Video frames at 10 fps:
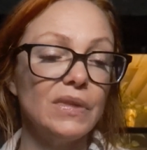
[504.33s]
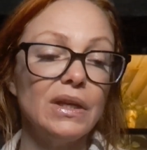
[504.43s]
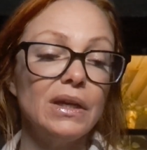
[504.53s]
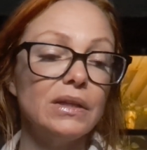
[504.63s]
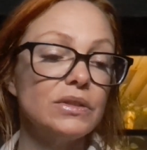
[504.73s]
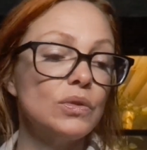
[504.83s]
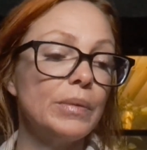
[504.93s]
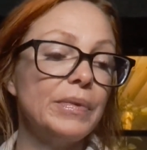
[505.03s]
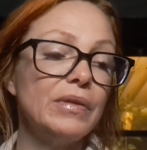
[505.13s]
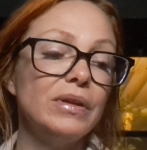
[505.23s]
Yeah,
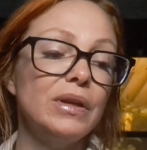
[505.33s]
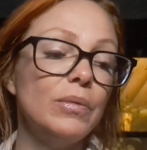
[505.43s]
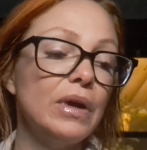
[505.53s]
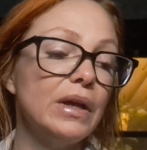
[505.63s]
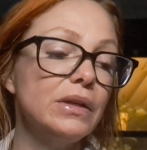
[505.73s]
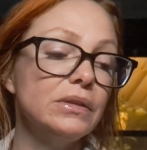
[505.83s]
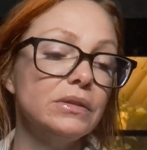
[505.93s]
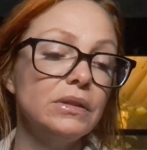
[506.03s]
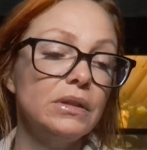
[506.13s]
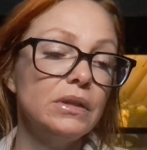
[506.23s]
Scorpio, you know what?
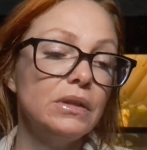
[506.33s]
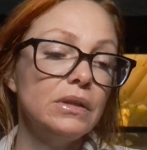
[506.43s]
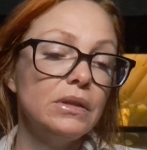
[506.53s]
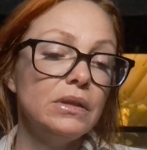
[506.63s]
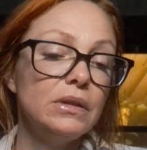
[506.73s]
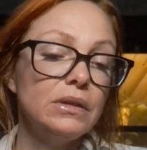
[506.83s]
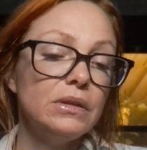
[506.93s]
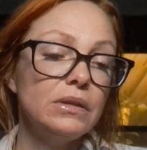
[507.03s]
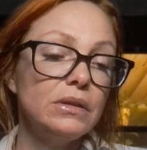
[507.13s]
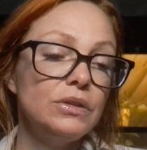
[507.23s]

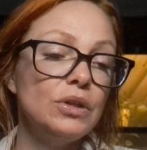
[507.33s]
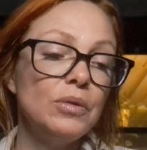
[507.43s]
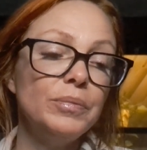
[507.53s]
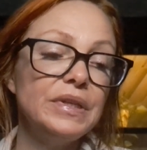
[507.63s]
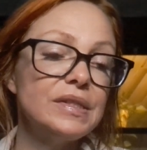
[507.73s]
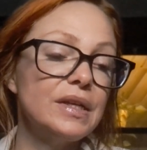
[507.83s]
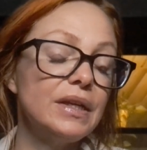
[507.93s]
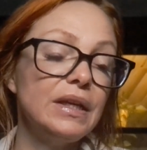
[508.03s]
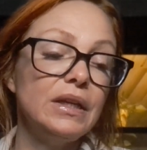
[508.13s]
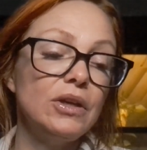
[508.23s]
Don't be
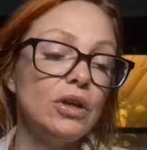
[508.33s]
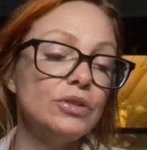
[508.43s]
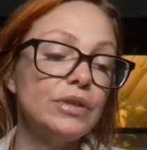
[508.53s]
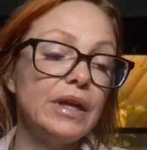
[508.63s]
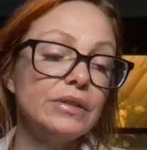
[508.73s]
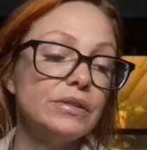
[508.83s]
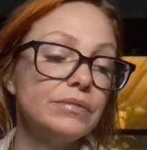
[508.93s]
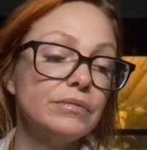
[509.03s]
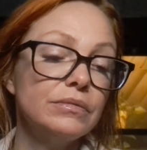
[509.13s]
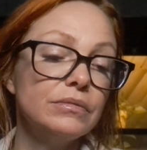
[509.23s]
signing any contracts.
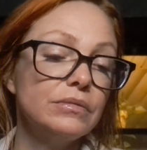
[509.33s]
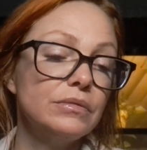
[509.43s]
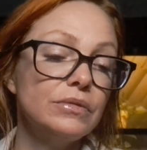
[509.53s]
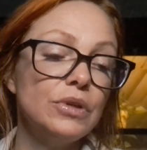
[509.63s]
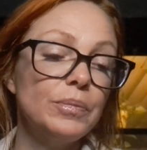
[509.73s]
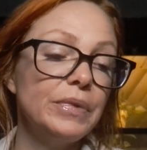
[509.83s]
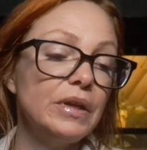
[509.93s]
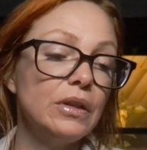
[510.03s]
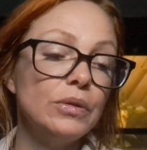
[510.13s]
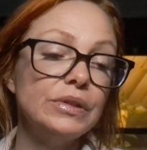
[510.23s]
Don't be
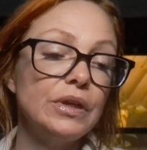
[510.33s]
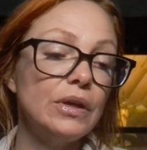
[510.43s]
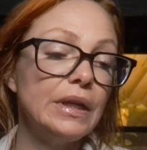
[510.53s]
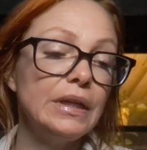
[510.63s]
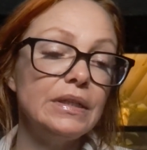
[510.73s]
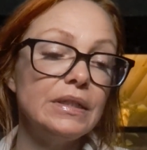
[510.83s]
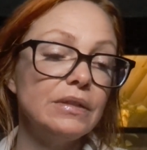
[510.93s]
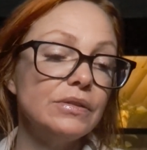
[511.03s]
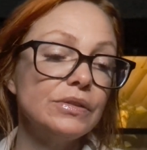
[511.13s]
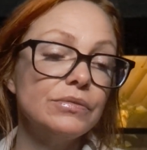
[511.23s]
closing on any
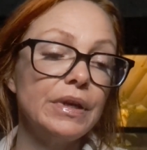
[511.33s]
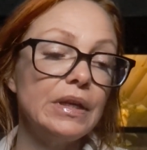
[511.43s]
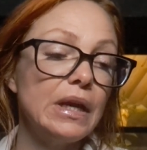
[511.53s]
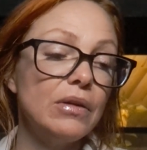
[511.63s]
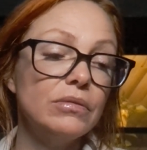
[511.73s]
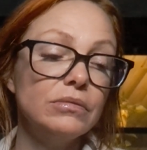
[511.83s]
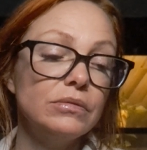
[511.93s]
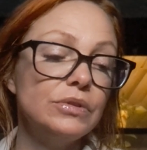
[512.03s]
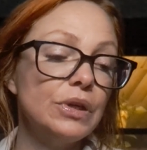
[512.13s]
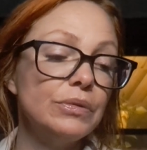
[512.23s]
deals right now.
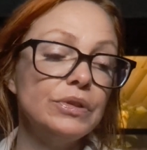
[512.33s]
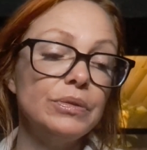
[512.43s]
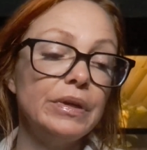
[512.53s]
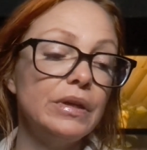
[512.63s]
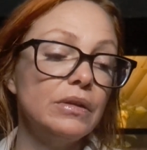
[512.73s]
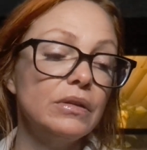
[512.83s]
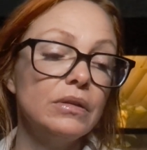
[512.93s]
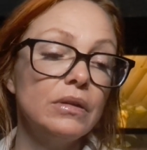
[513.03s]
Don't do it.